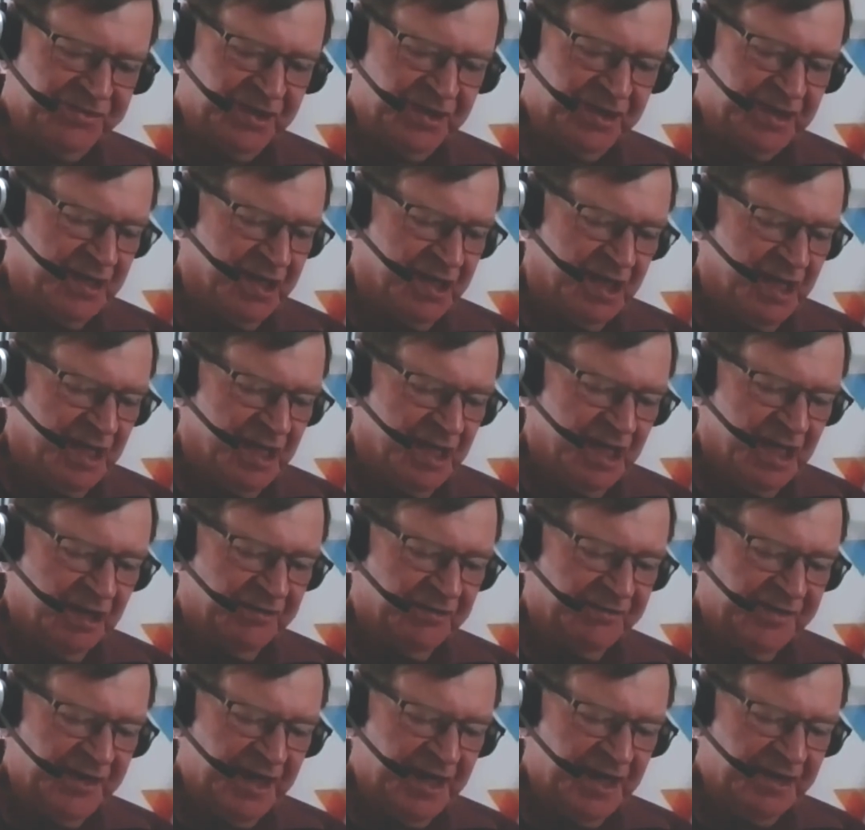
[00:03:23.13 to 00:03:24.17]
And,
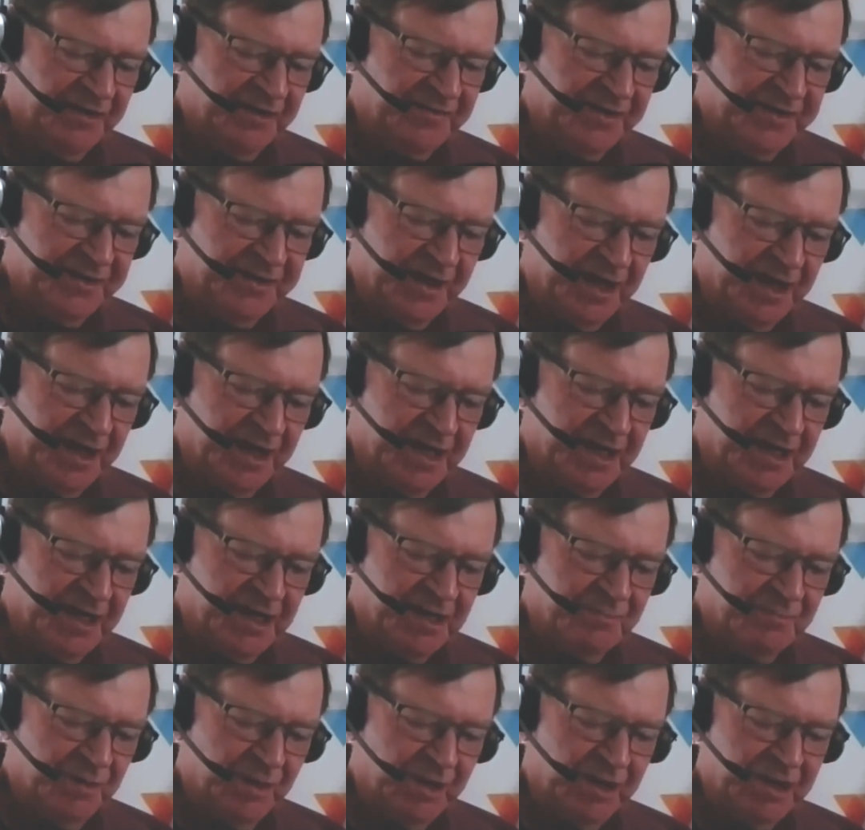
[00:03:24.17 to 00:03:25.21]
at the end of the day,
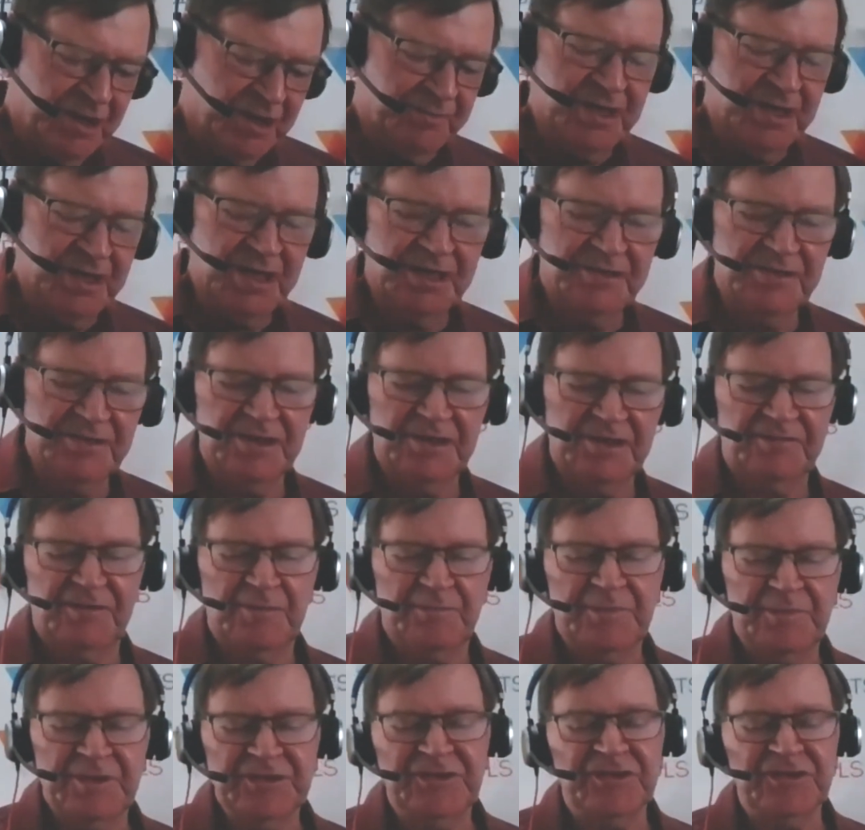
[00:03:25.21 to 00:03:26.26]
it might mean that if a
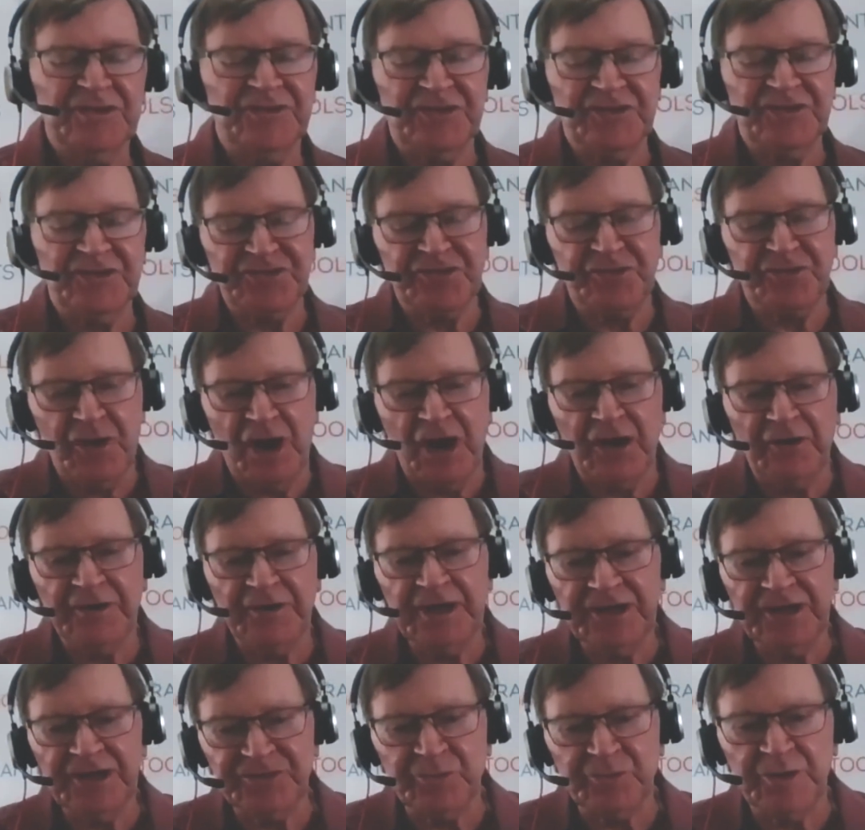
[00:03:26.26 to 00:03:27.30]
business is
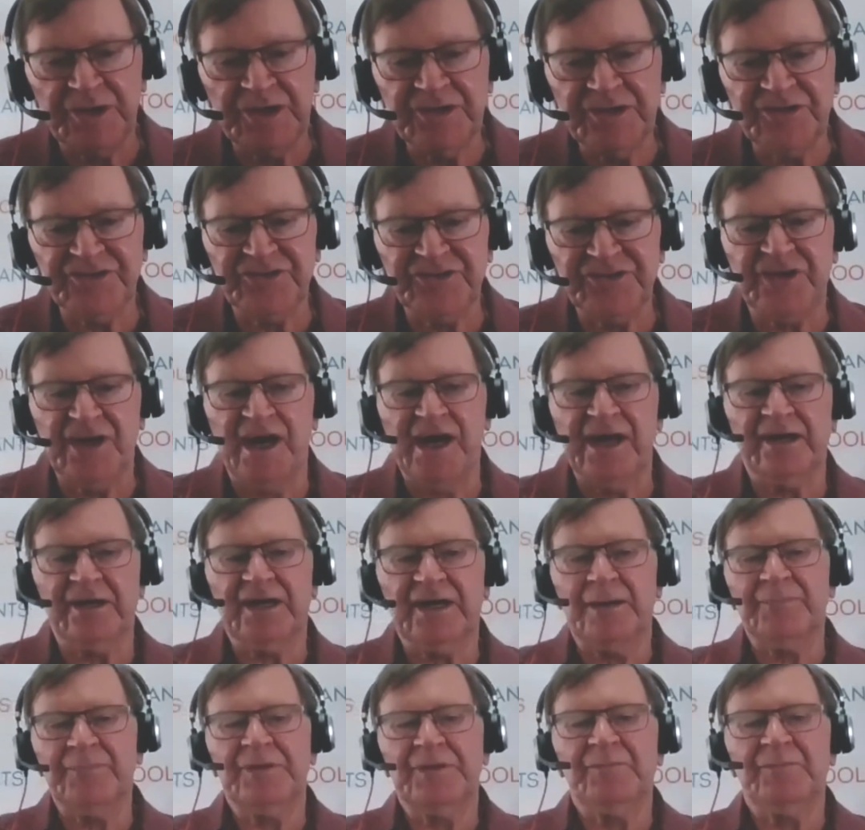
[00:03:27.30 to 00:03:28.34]
growing, it's wanting to scale
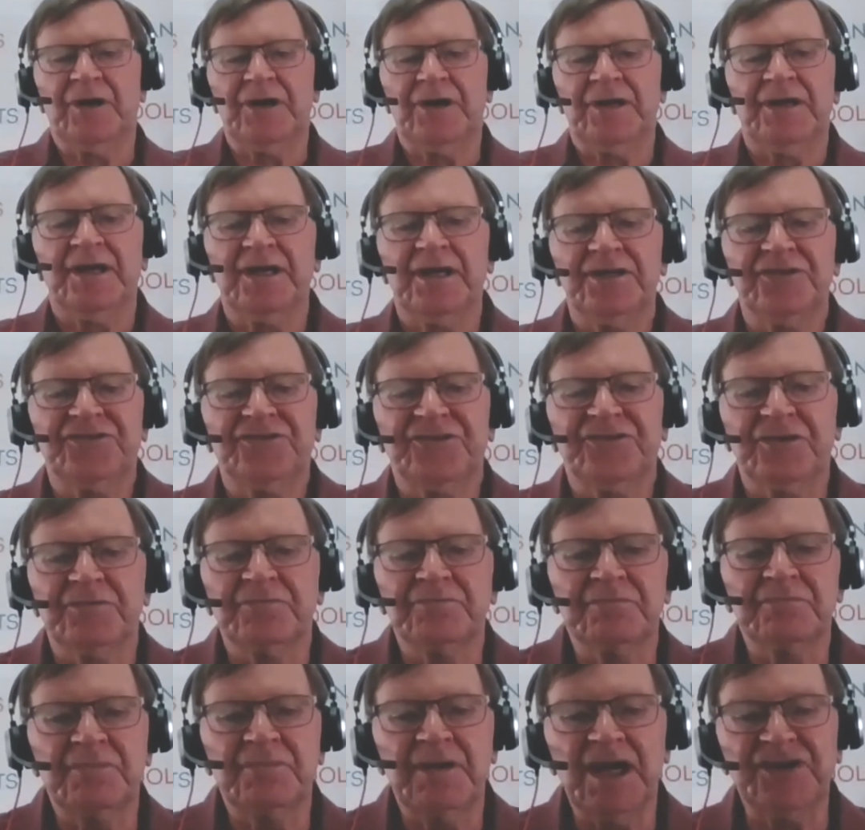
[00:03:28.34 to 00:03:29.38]
up, it might need
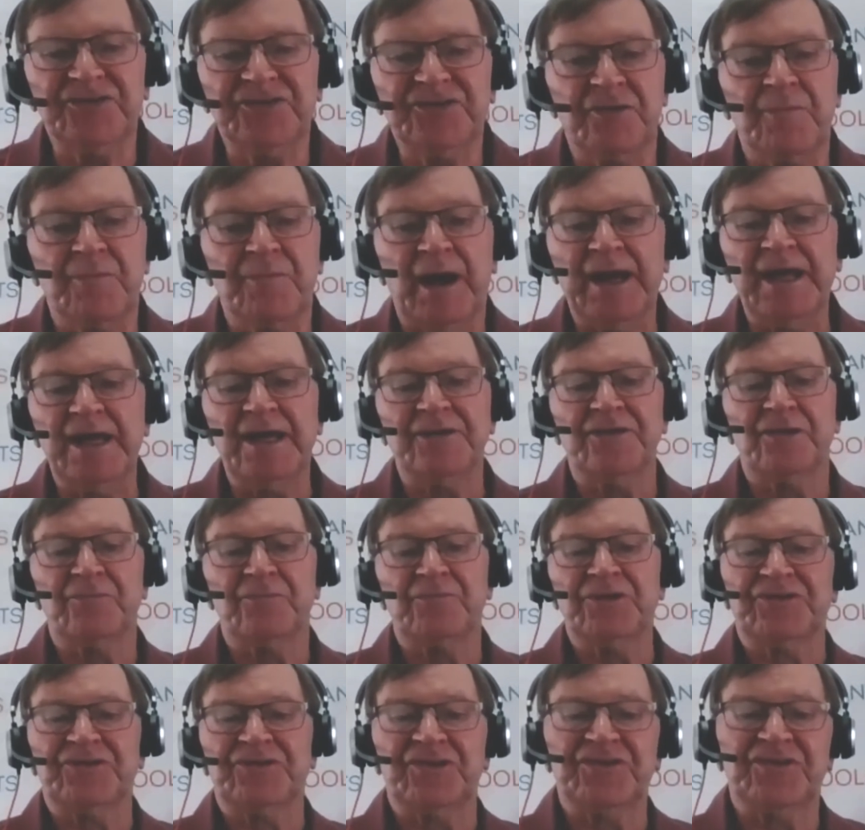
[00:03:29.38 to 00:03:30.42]
some extra money in the
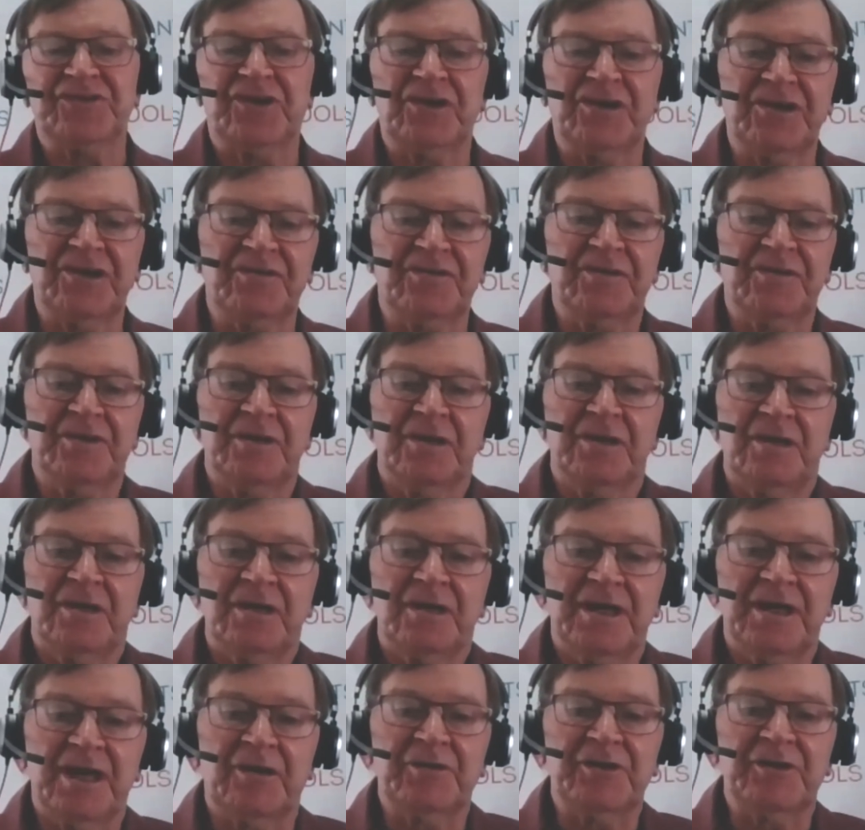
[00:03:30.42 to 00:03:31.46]
business, either
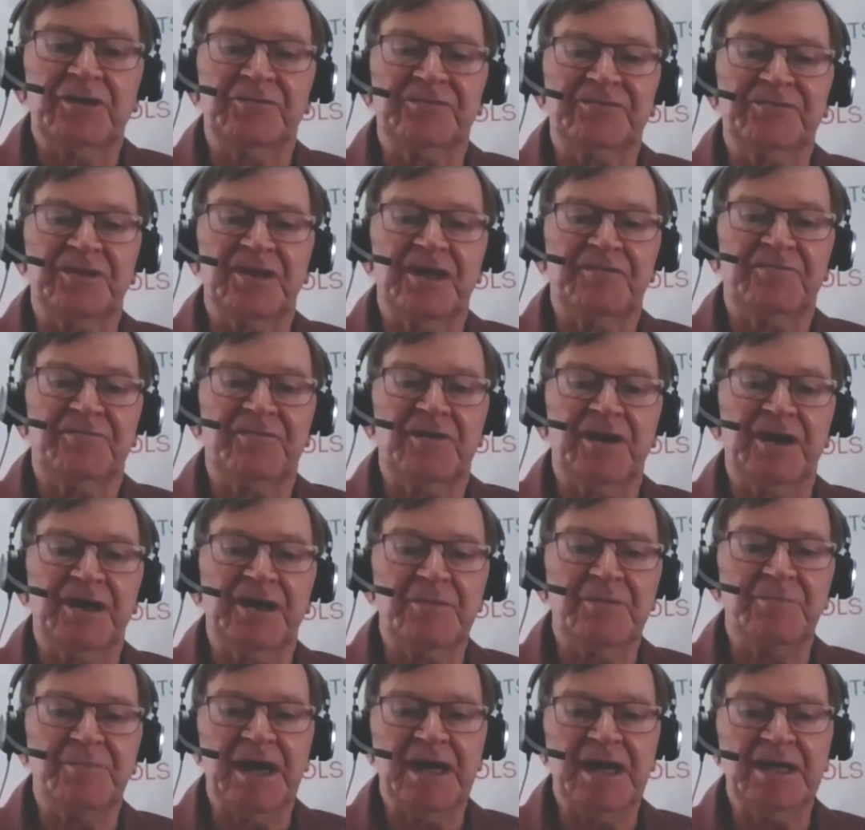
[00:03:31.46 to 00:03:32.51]
going off to their
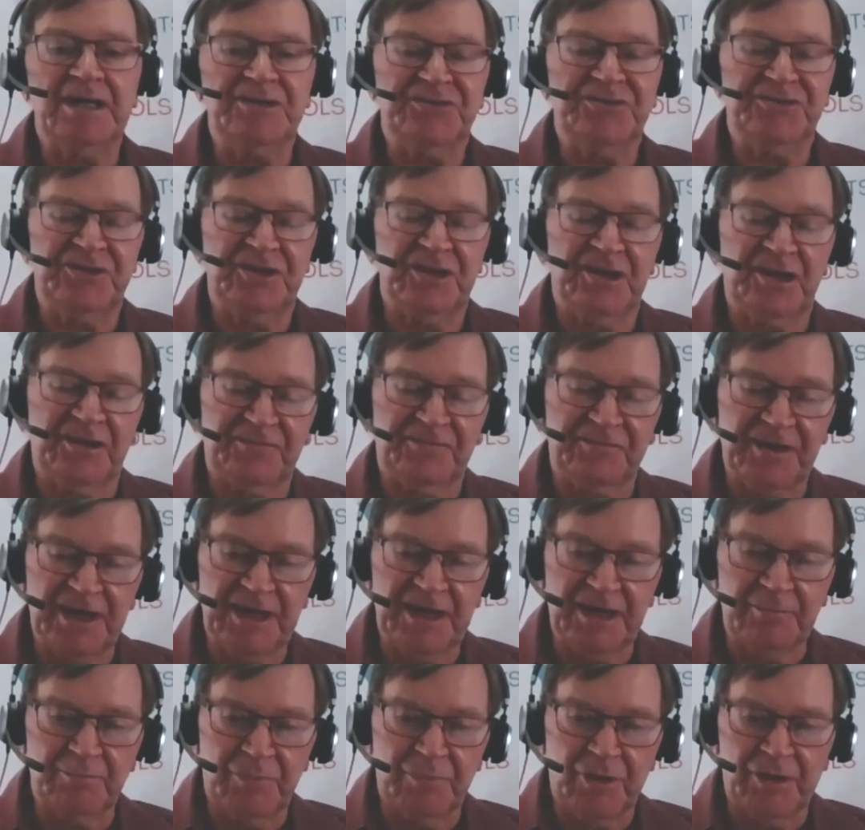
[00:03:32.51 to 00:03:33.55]
friendly bank and seeing if they
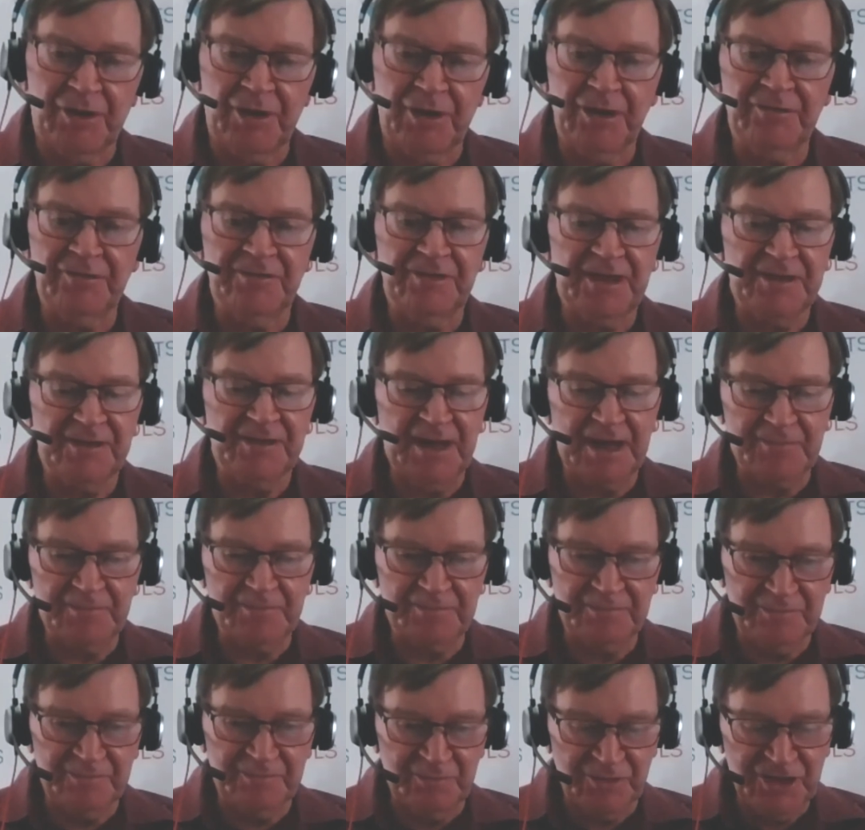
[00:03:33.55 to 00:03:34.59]
can borrow, and then they
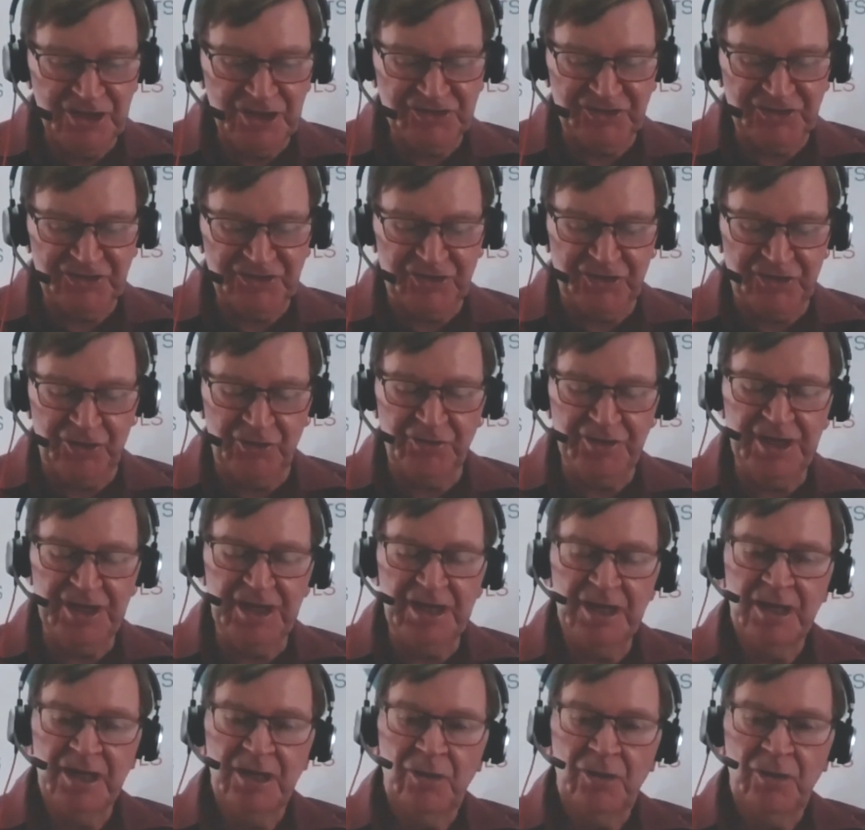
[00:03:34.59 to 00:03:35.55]
need security,